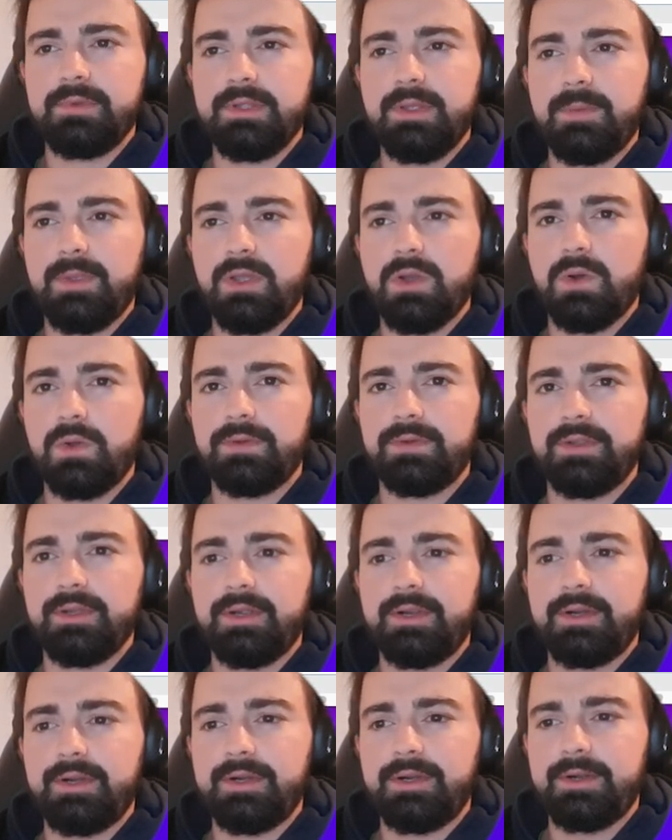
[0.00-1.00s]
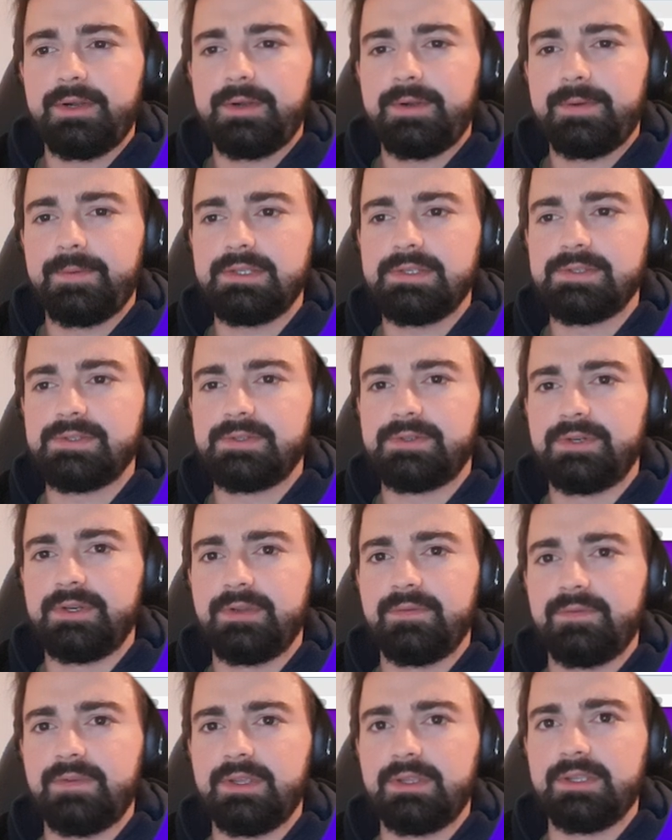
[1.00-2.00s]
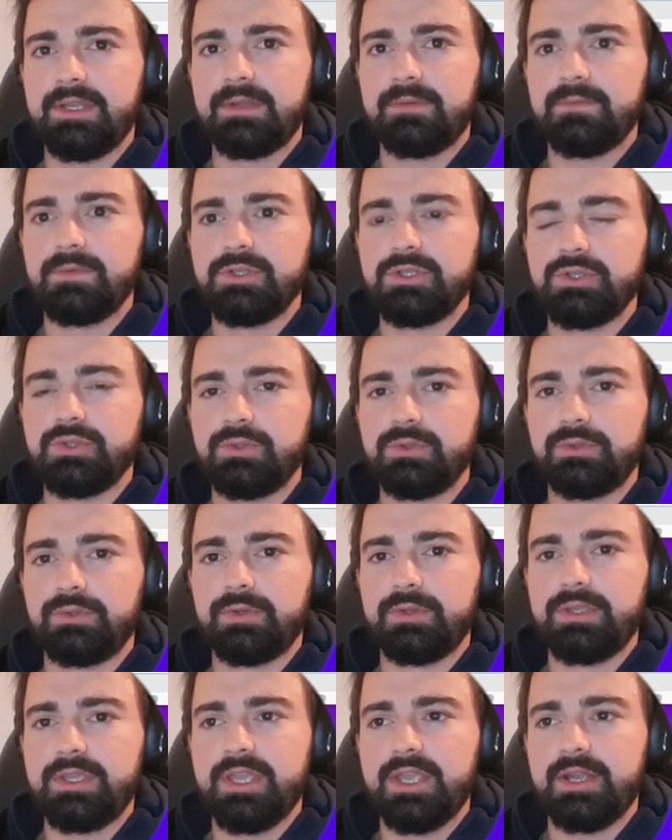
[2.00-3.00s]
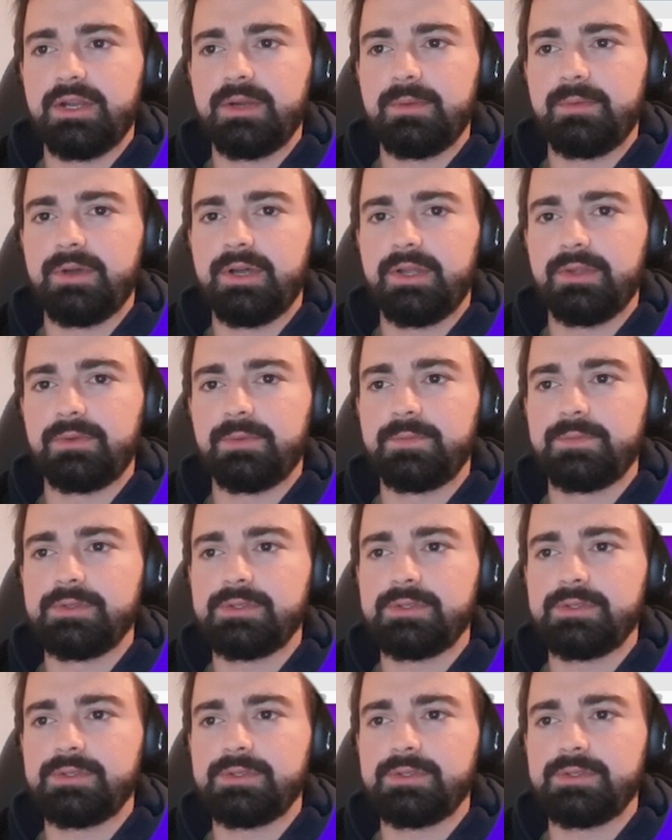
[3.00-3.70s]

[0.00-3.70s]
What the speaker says: Let me go there. Is there anything that we should care about?